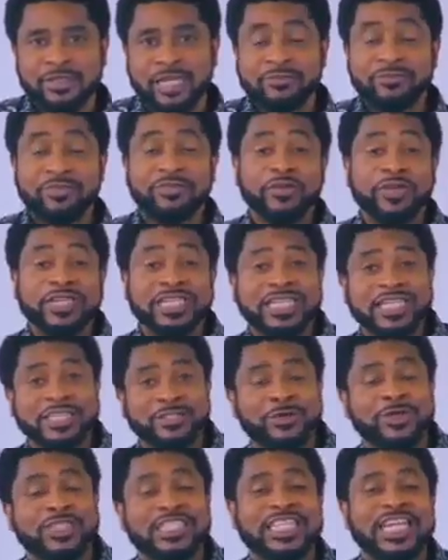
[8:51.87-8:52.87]
Every
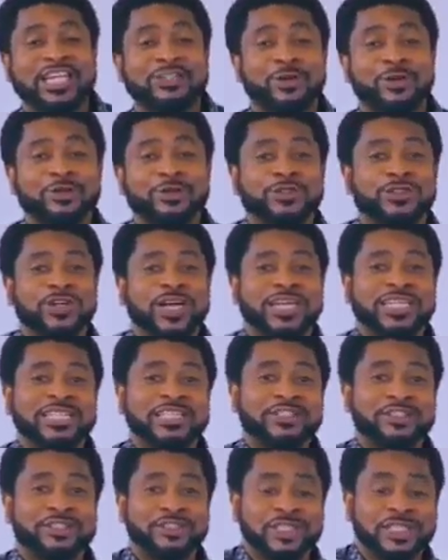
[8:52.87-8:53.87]
fornicator is an adulterer
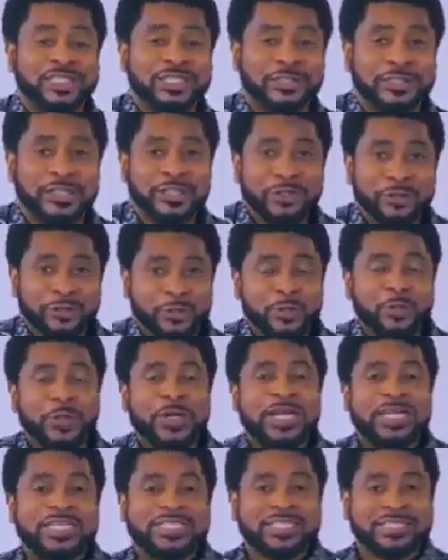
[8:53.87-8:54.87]
in training.
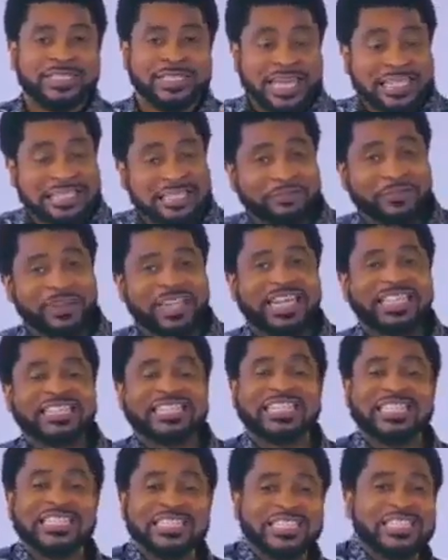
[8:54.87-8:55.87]
So scientifically and
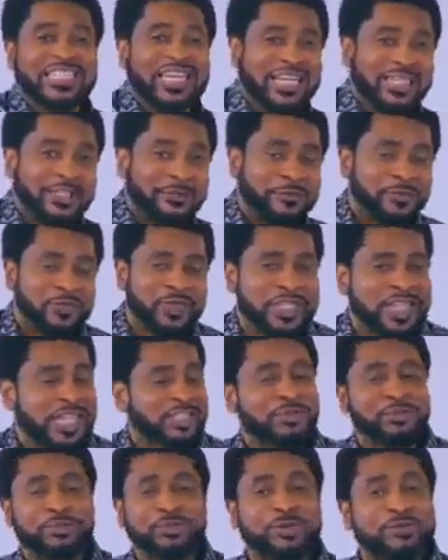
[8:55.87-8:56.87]
statistically, it
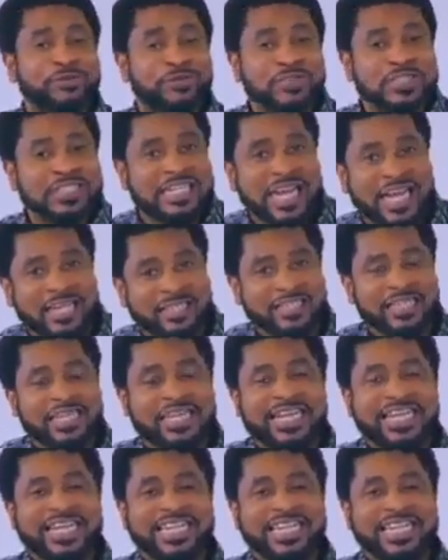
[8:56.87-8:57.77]
has been proven that